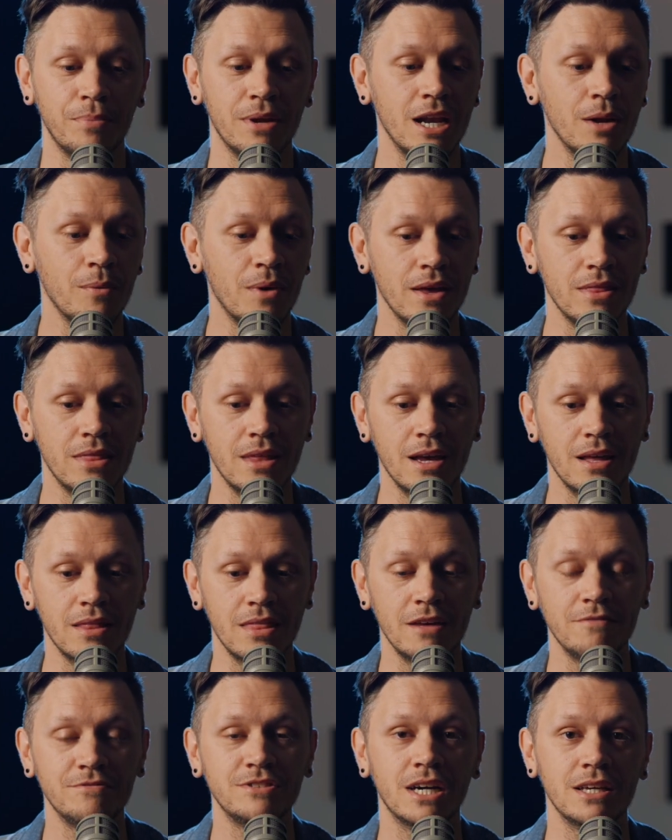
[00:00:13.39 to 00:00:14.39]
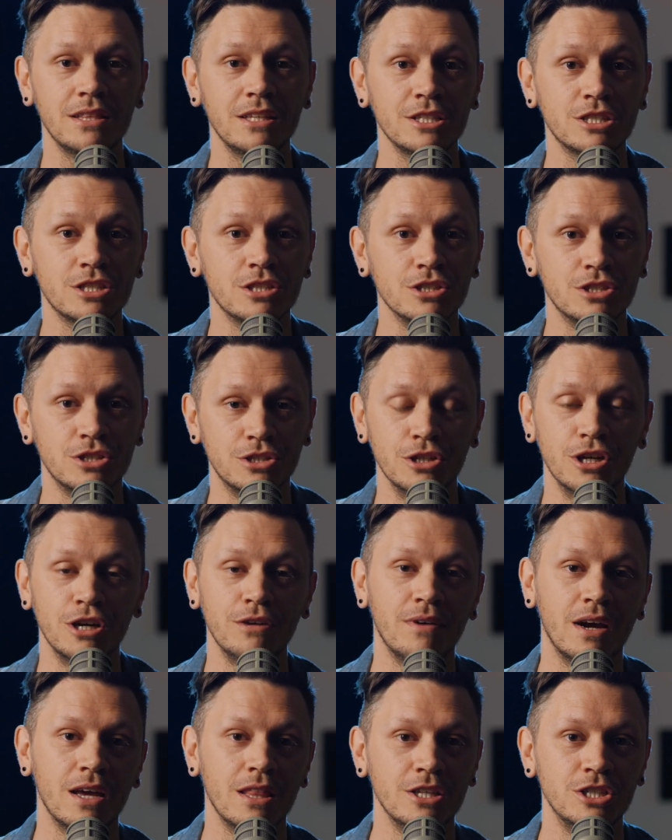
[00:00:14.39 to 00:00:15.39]
But anyway, they've done this
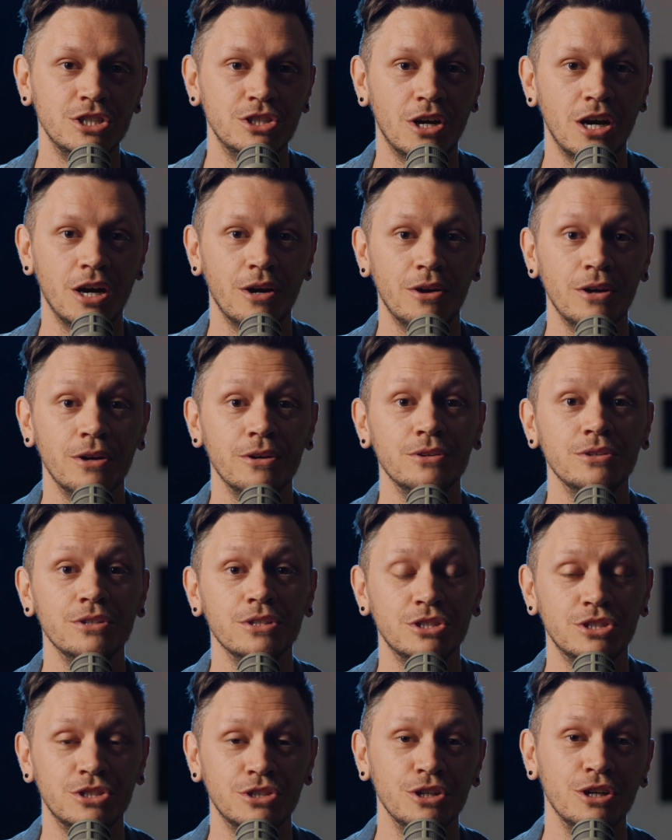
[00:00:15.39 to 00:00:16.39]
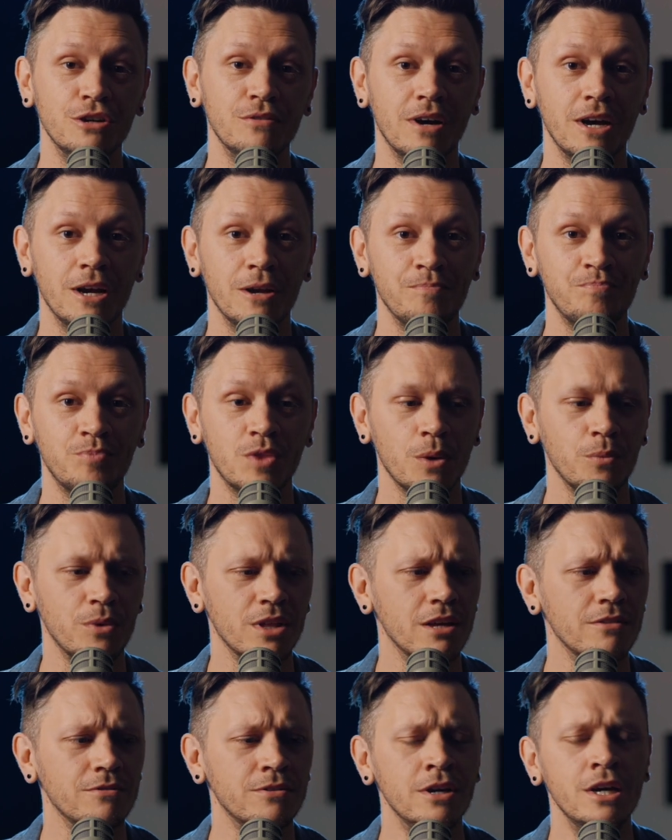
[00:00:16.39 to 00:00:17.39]
survey, the Gyro survey,
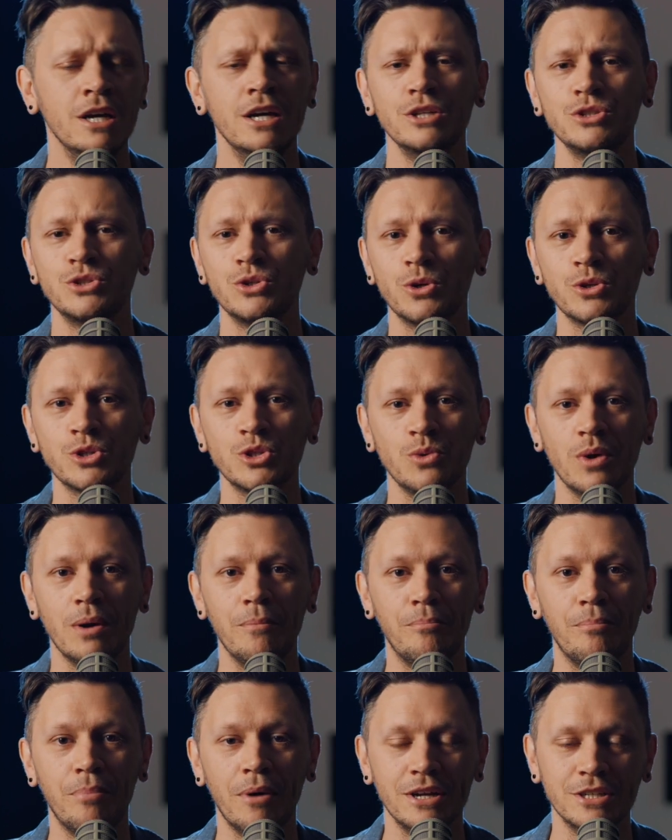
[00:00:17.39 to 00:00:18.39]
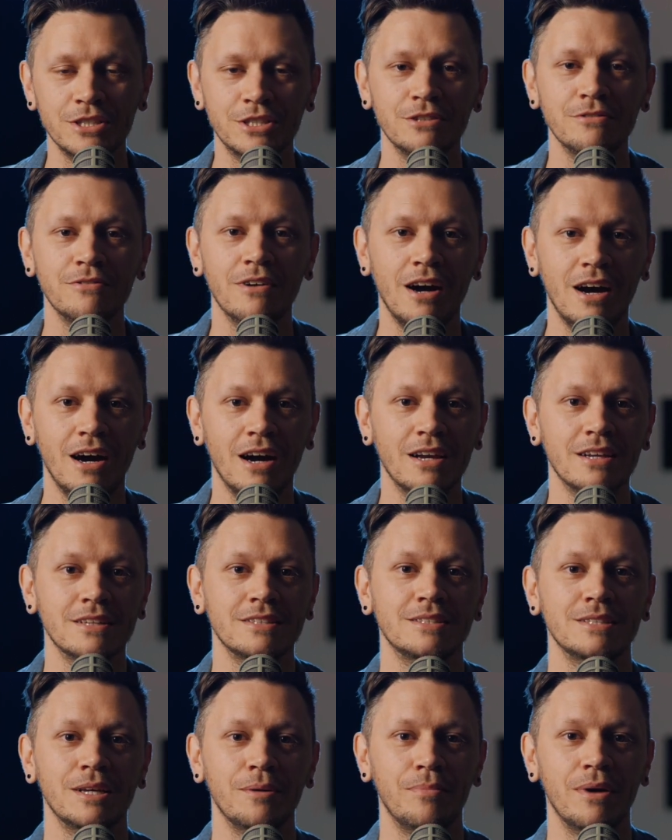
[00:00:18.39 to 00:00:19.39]
where they've talked to a bunch of
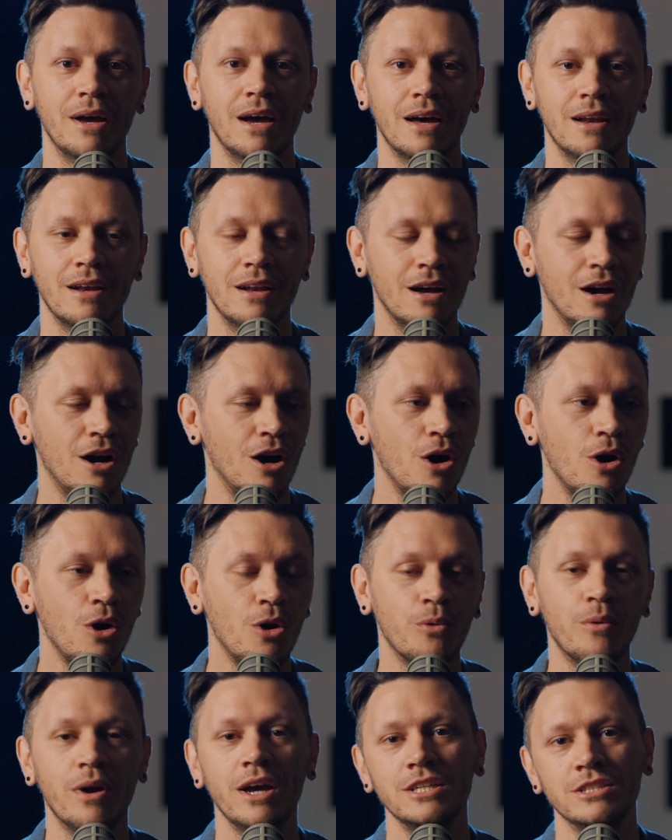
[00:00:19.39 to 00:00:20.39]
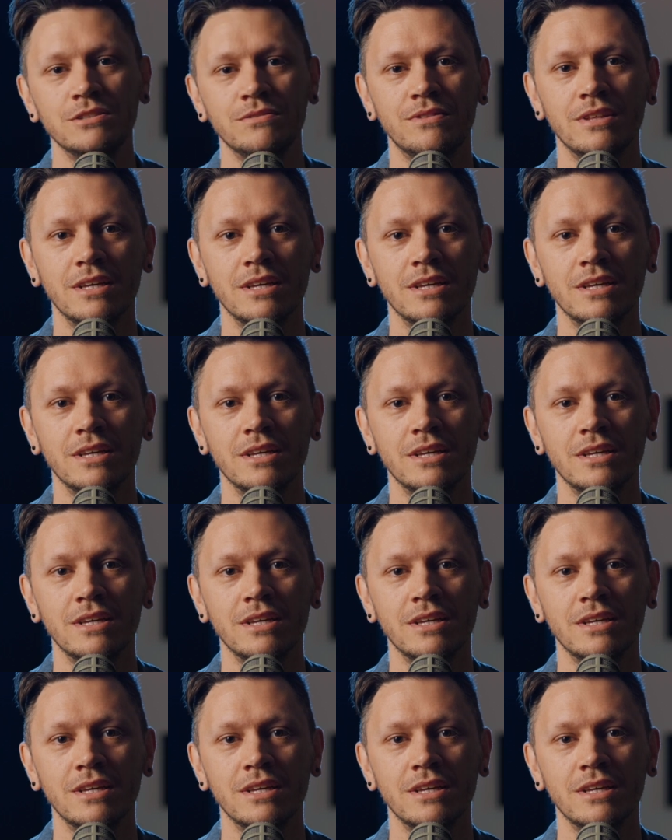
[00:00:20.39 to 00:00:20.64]
artists about a whole range of